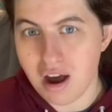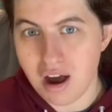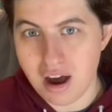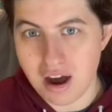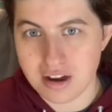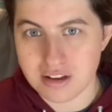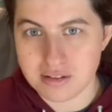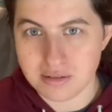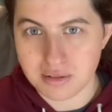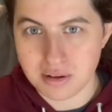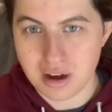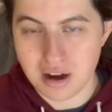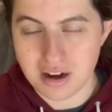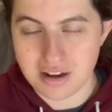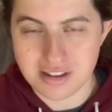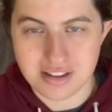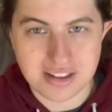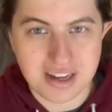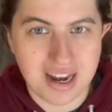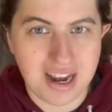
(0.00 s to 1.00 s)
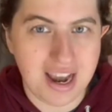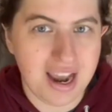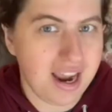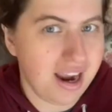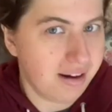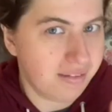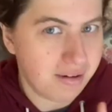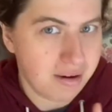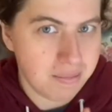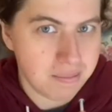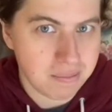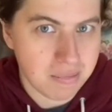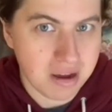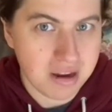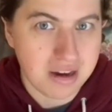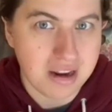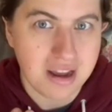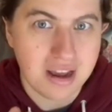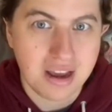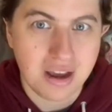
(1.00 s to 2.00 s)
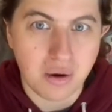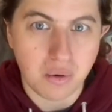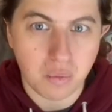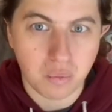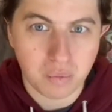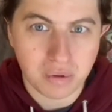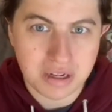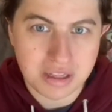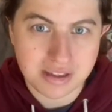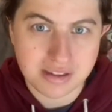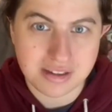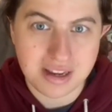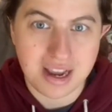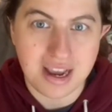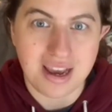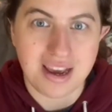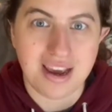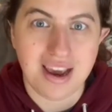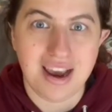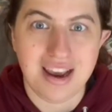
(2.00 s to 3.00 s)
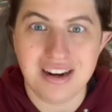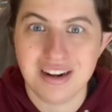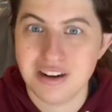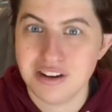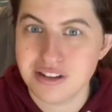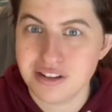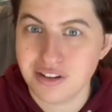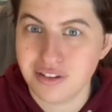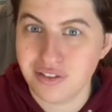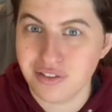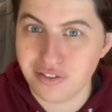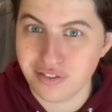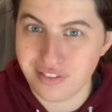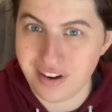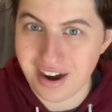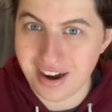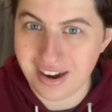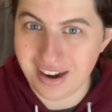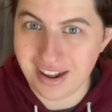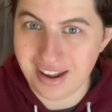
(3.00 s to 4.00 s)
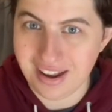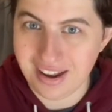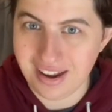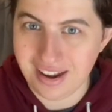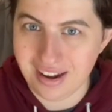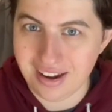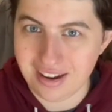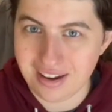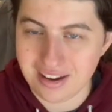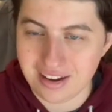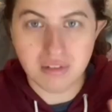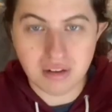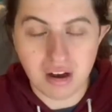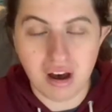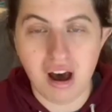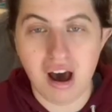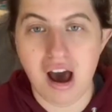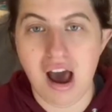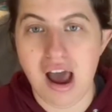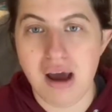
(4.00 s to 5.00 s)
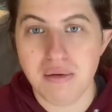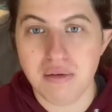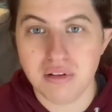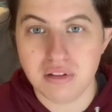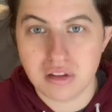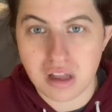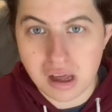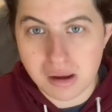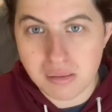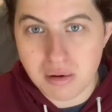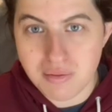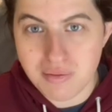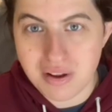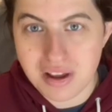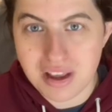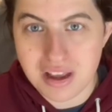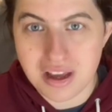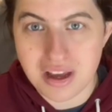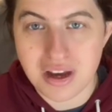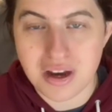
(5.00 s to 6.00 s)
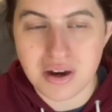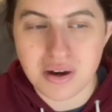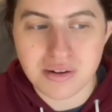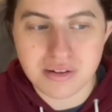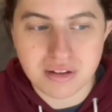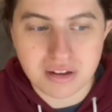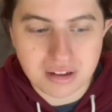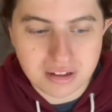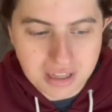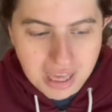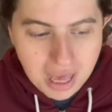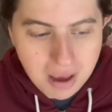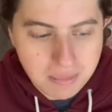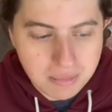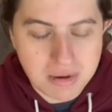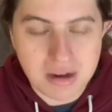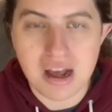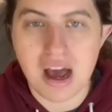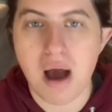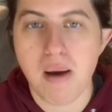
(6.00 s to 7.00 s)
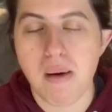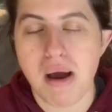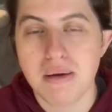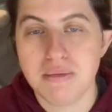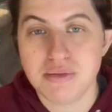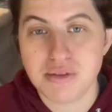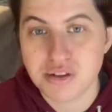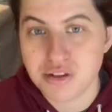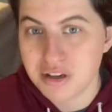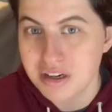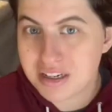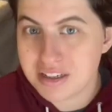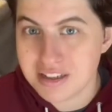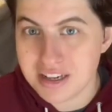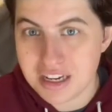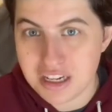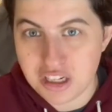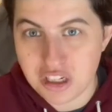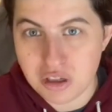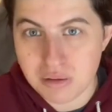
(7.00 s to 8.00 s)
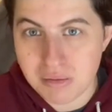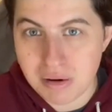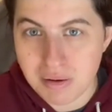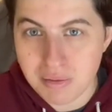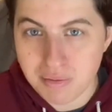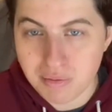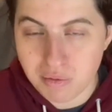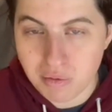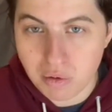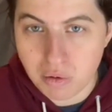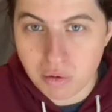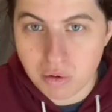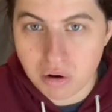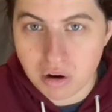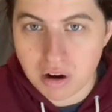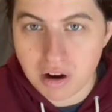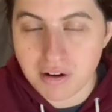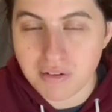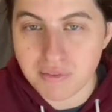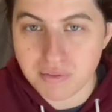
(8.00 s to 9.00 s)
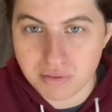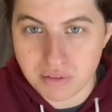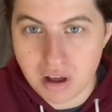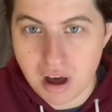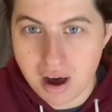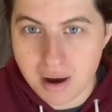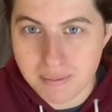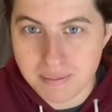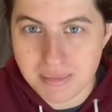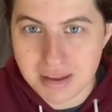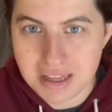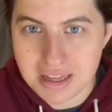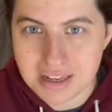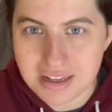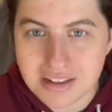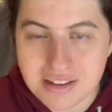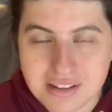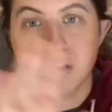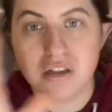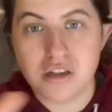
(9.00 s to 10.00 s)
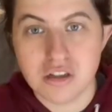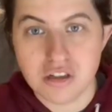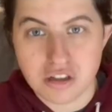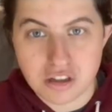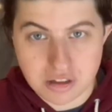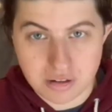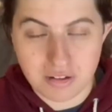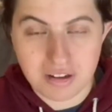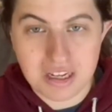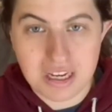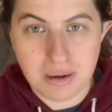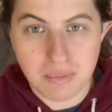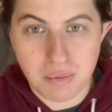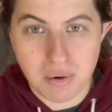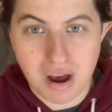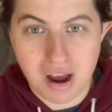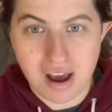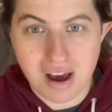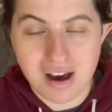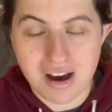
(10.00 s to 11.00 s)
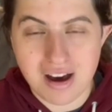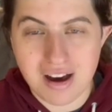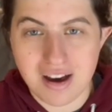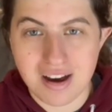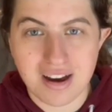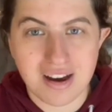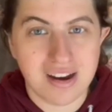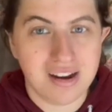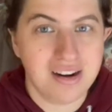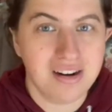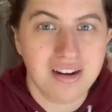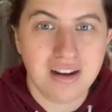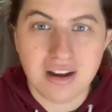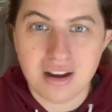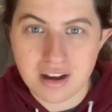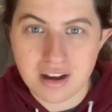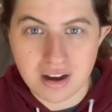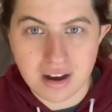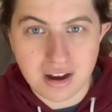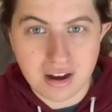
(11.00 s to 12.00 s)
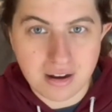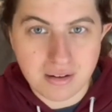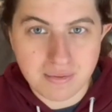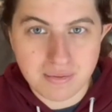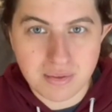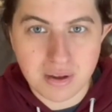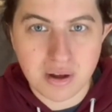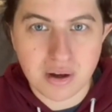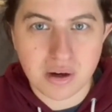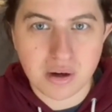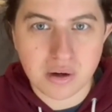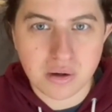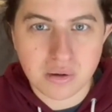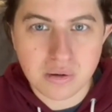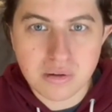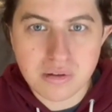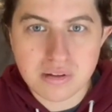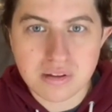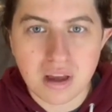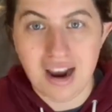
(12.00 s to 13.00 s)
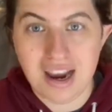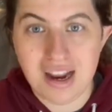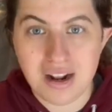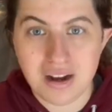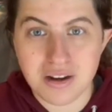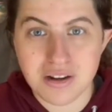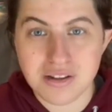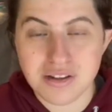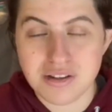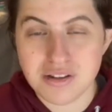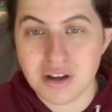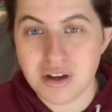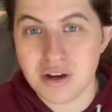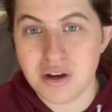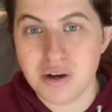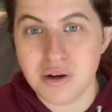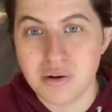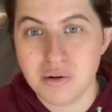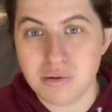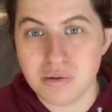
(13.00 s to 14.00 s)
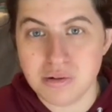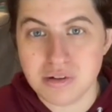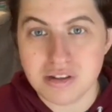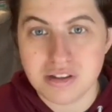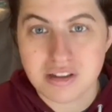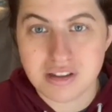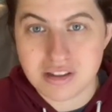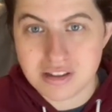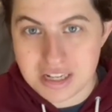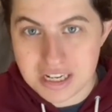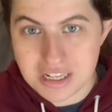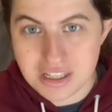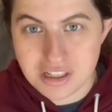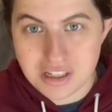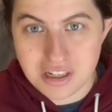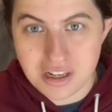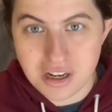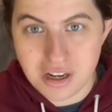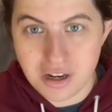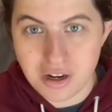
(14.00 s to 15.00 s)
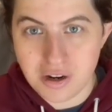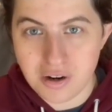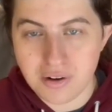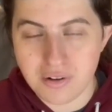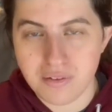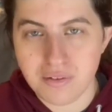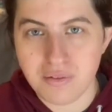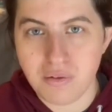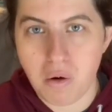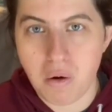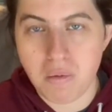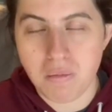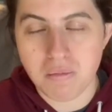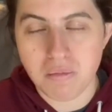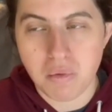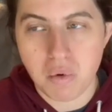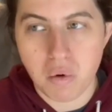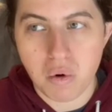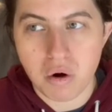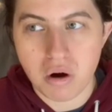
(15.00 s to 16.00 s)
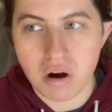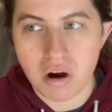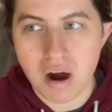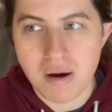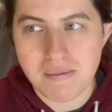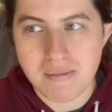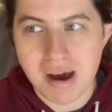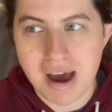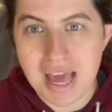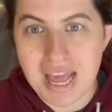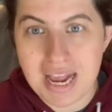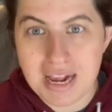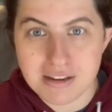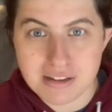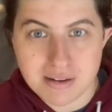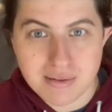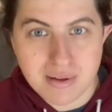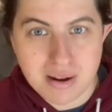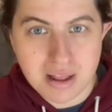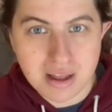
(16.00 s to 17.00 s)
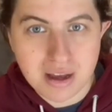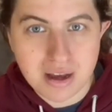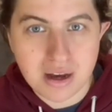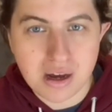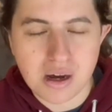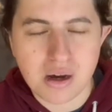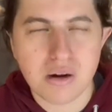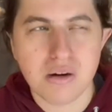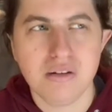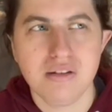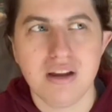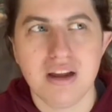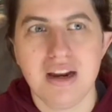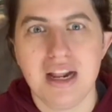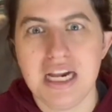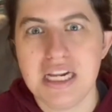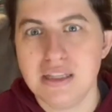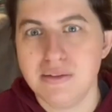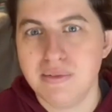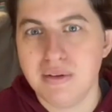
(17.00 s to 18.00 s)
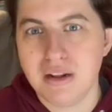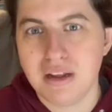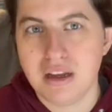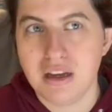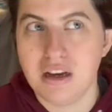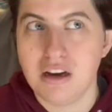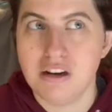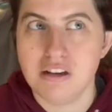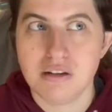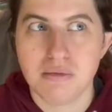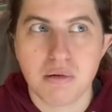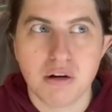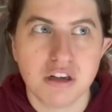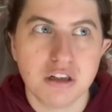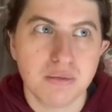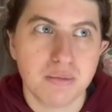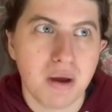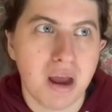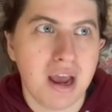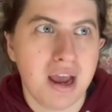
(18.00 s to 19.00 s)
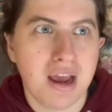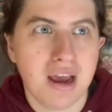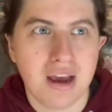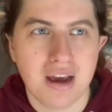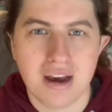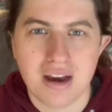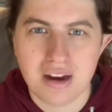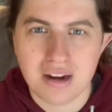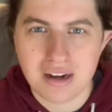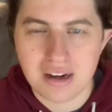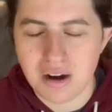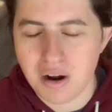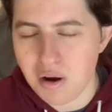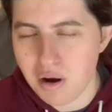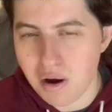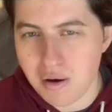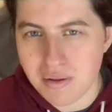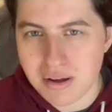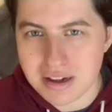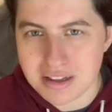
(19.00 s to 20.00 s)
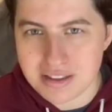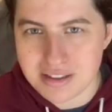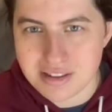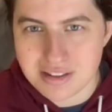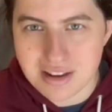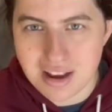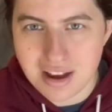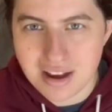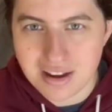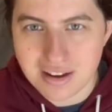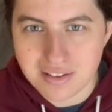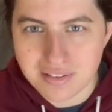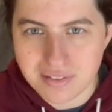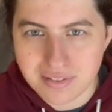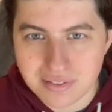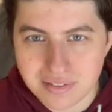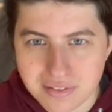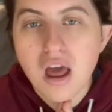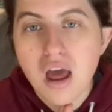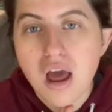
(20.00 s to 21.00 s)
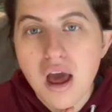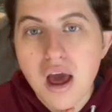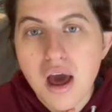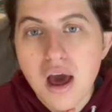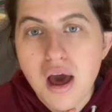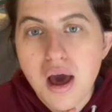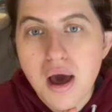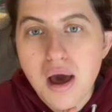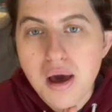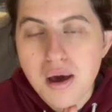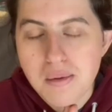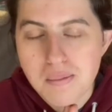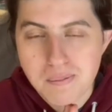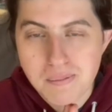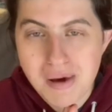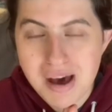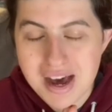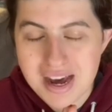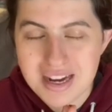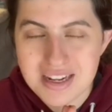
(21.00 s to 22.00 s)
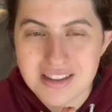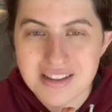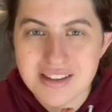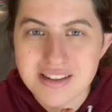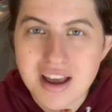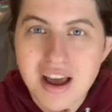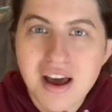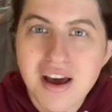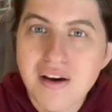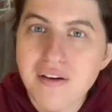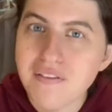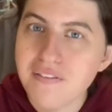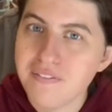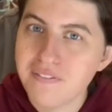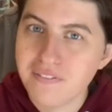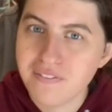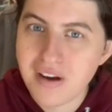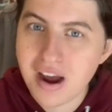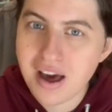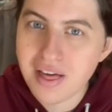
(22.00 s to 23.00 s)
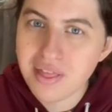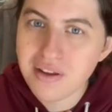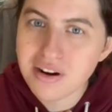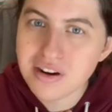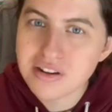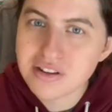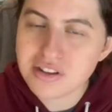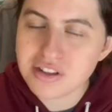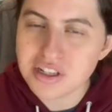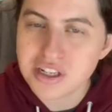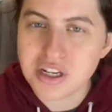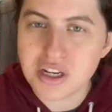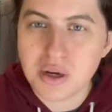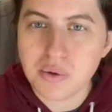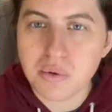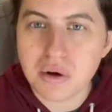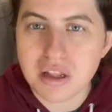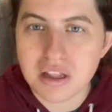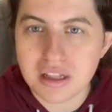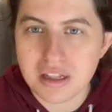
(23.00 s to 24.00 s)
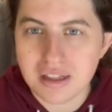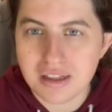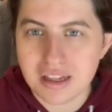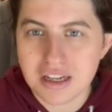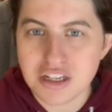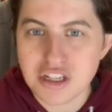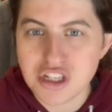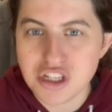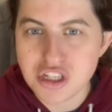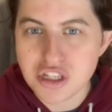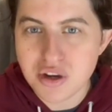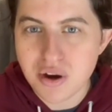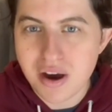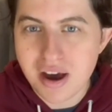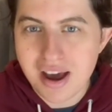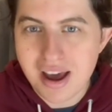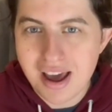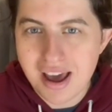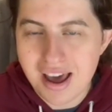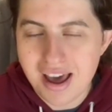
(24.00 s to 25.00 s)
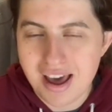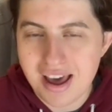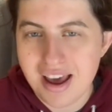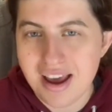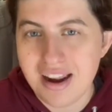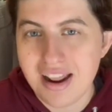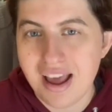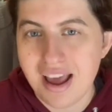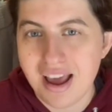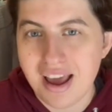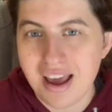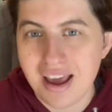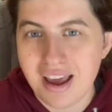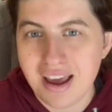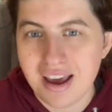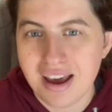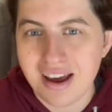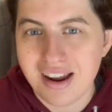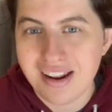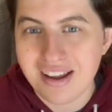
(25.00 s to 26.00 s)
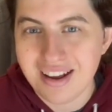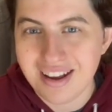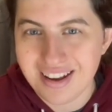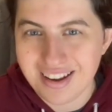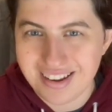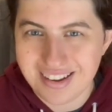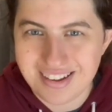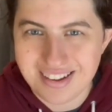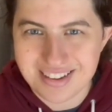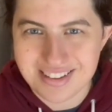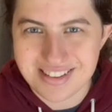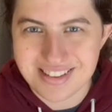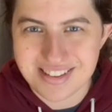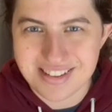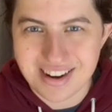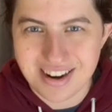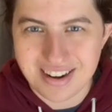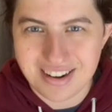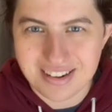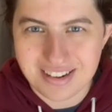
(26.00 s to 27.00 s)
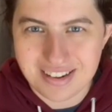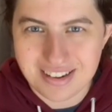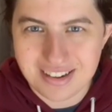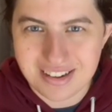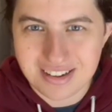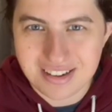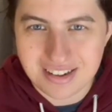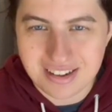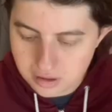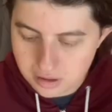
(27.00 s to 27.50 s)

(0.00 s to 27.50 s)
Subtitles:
awesome content every Monday, Wednesday, and also Friday. I have a lot more videos coming up. I'm still gonna continue to do more Vlogmas, so keep an eye on of those, and also stay tuned for more of my Easy videos and Ants videos, Part Japan, and all that stuff. But rather ado, let's just go ahead and get started.